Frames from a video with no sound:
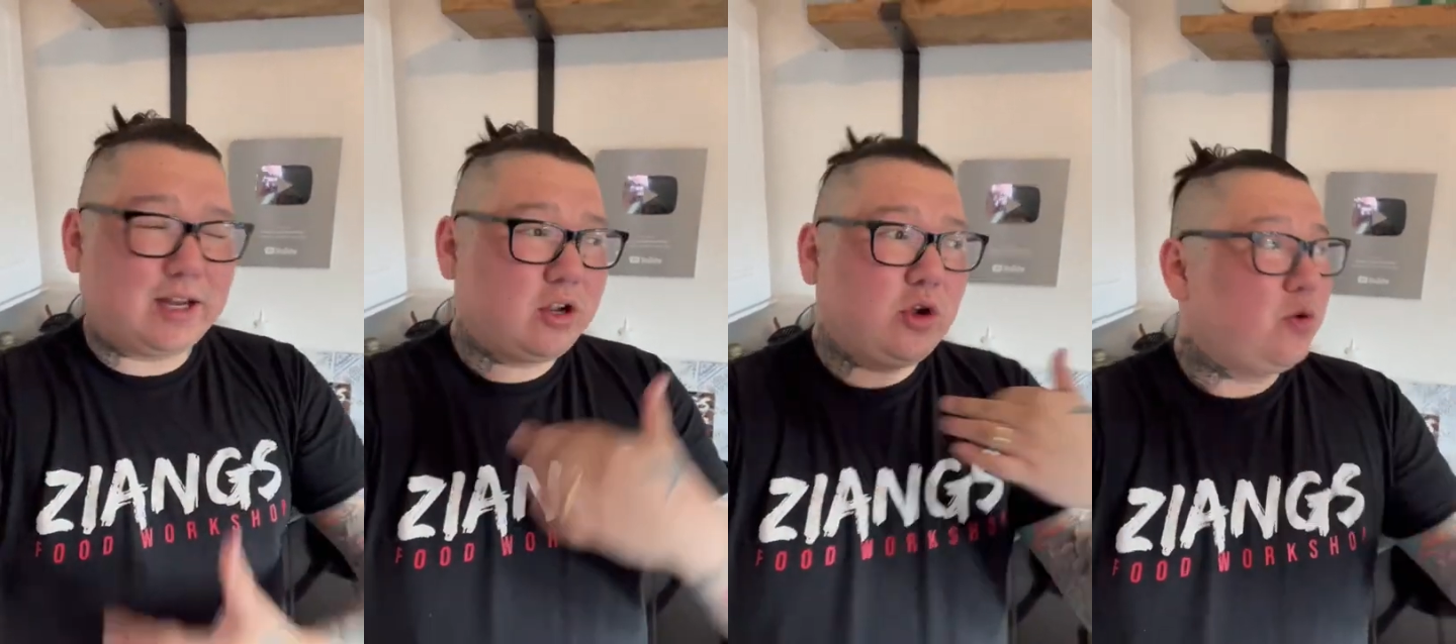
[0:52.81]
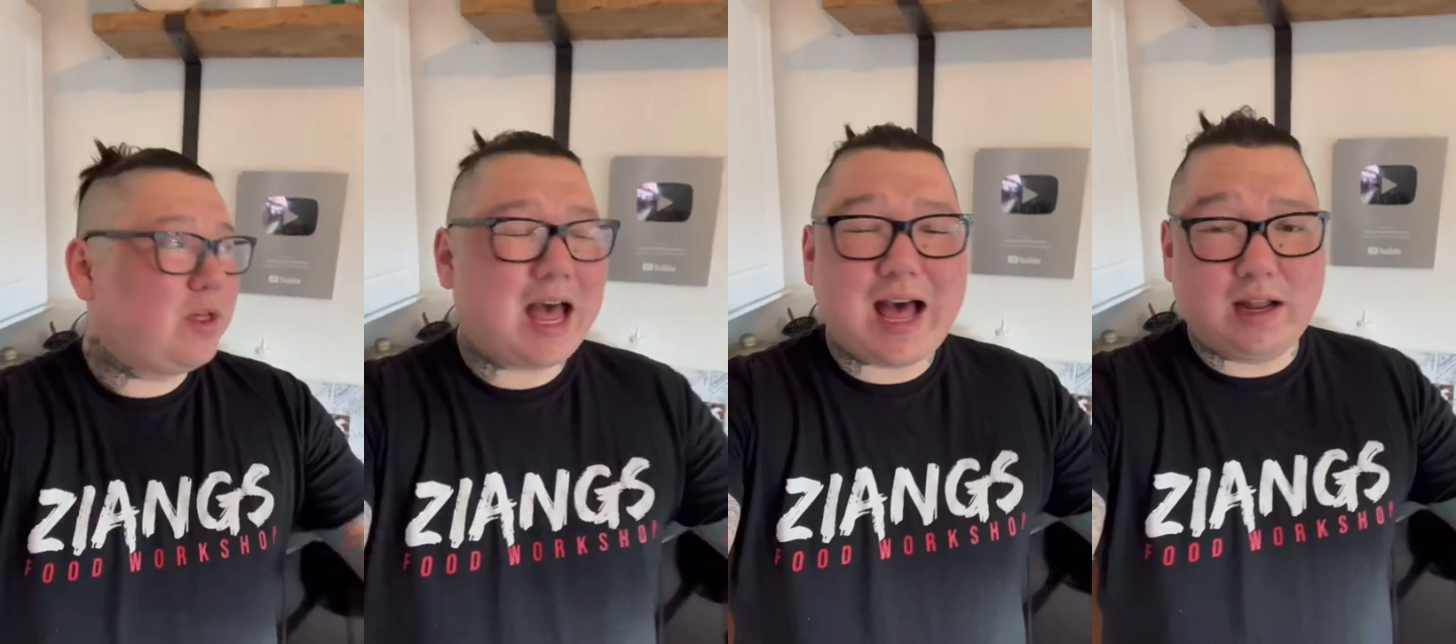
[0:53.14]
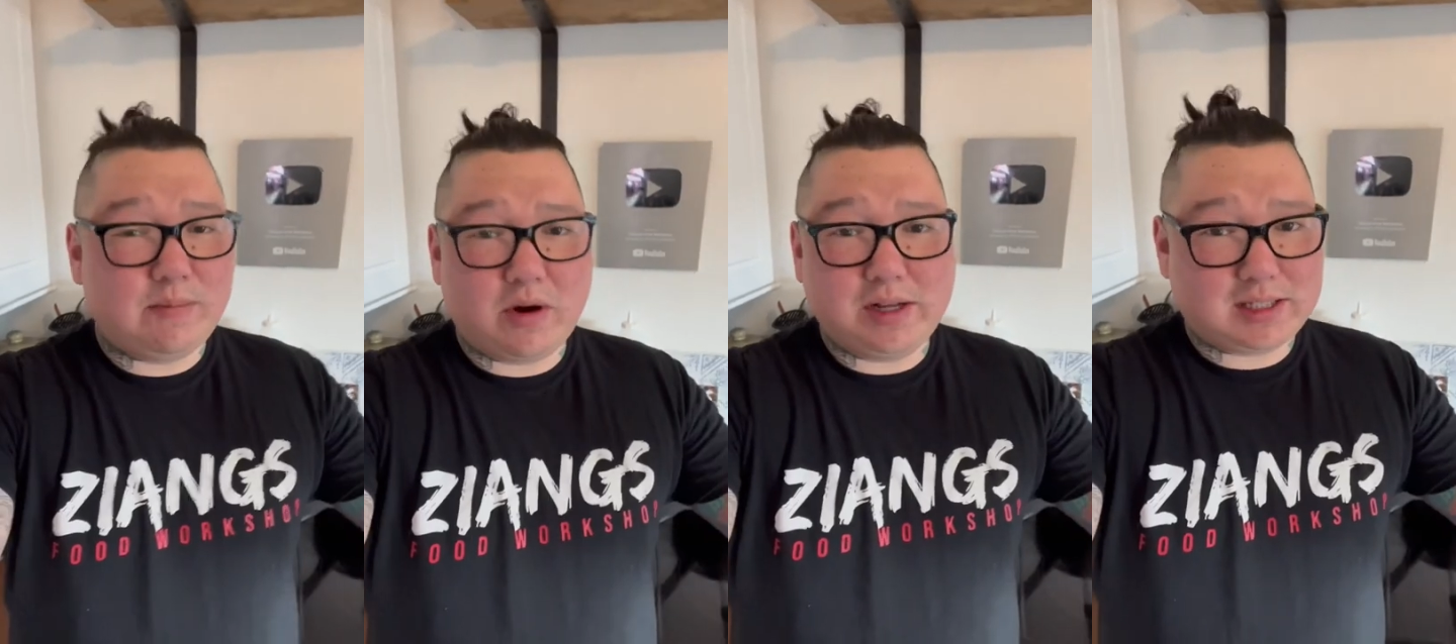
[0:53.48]
and who the hell
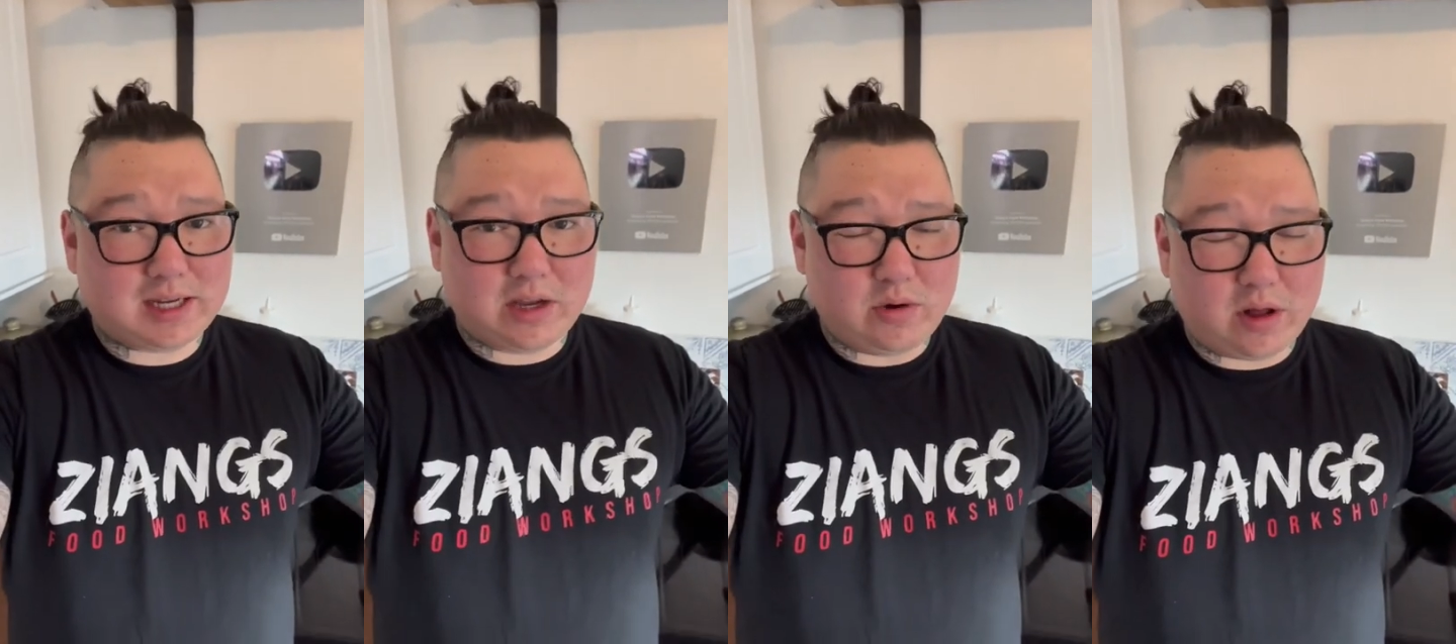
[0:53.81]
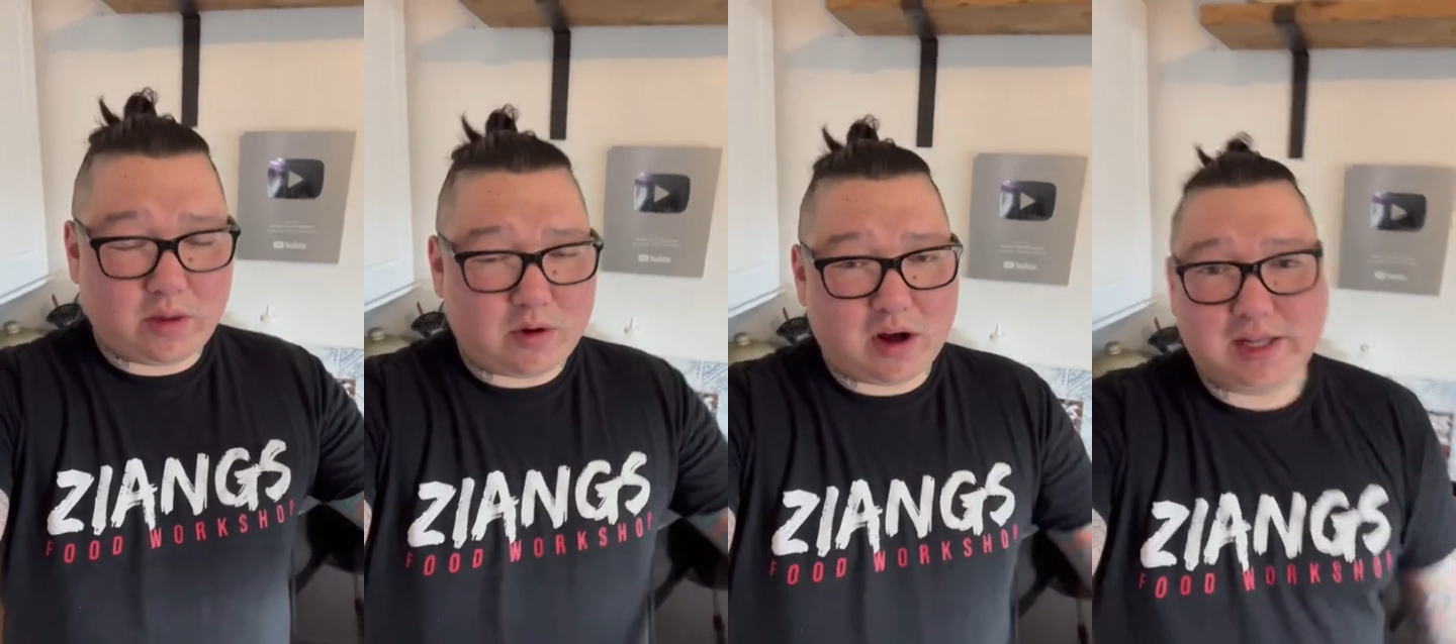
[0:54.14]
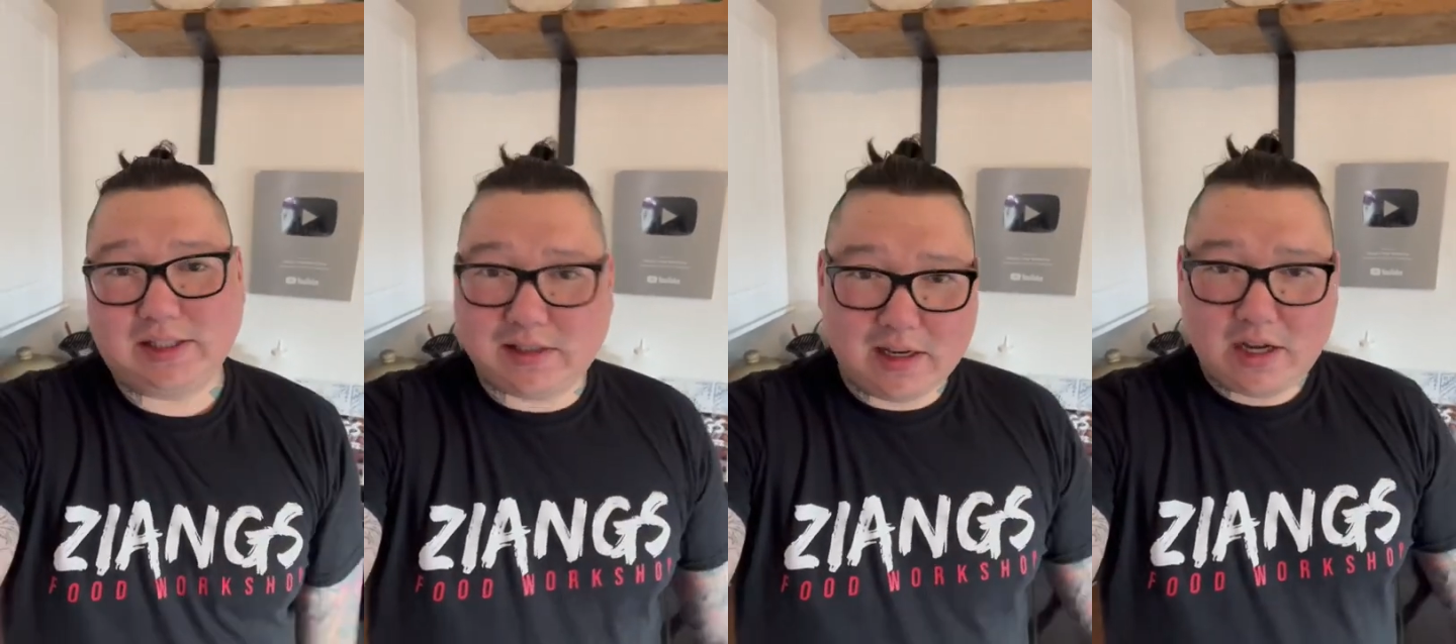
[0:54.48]
am I to tell you
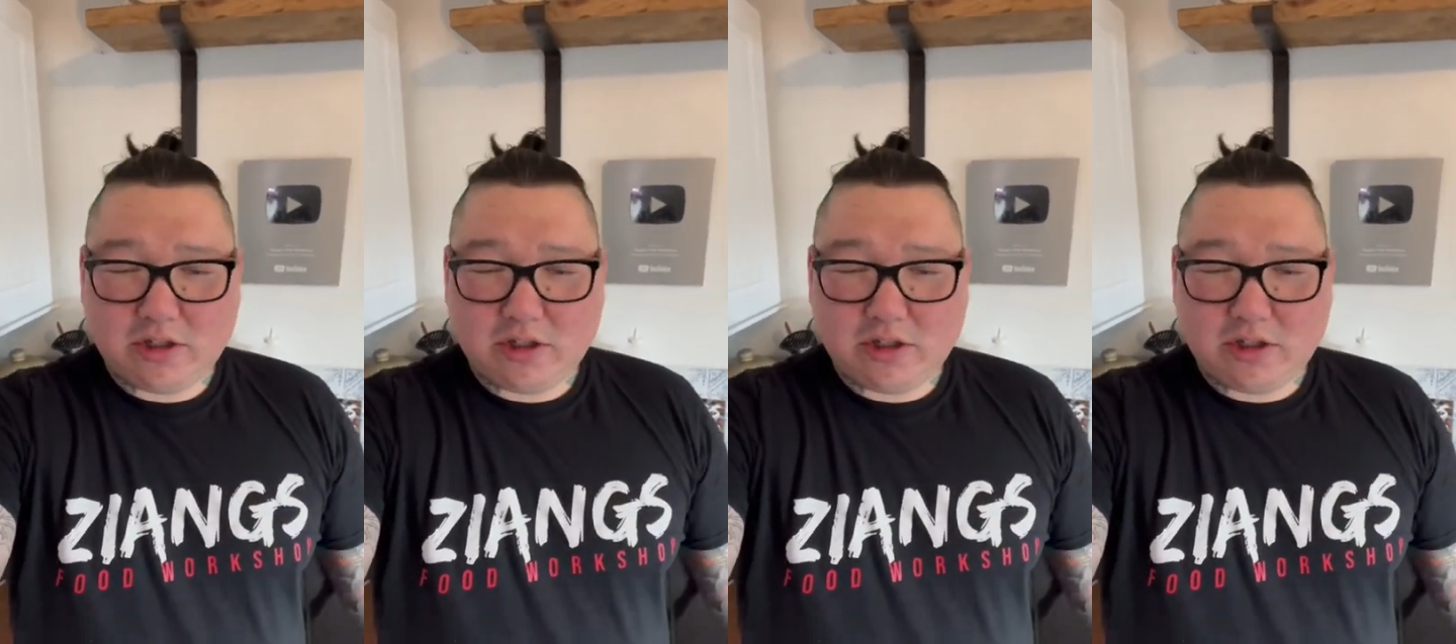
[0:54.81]
otherwise?